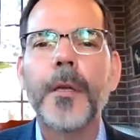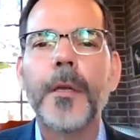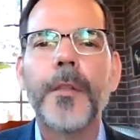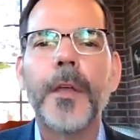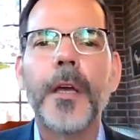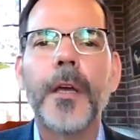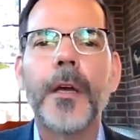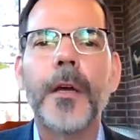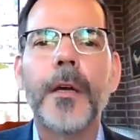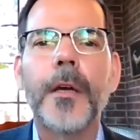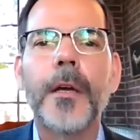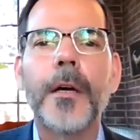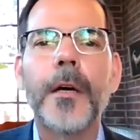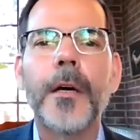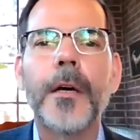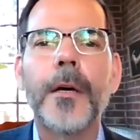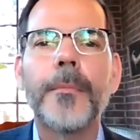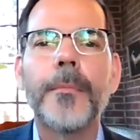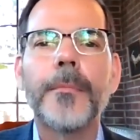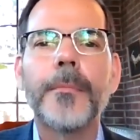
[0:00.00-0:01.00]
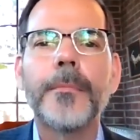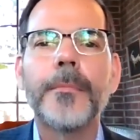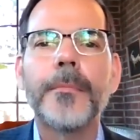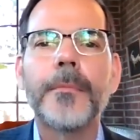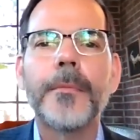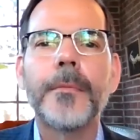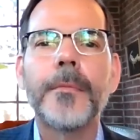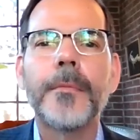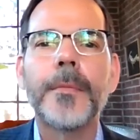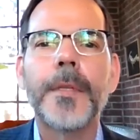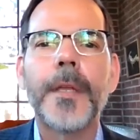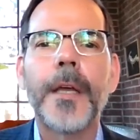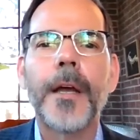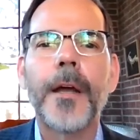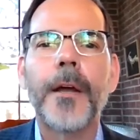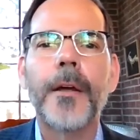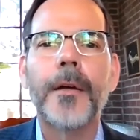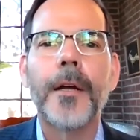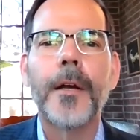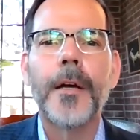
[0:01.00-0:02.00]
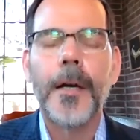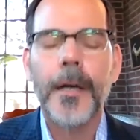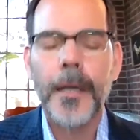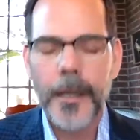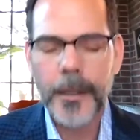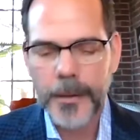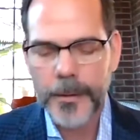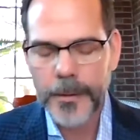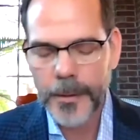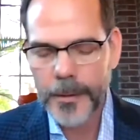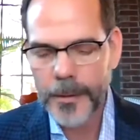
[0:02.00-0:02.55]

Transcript: their um, their uh,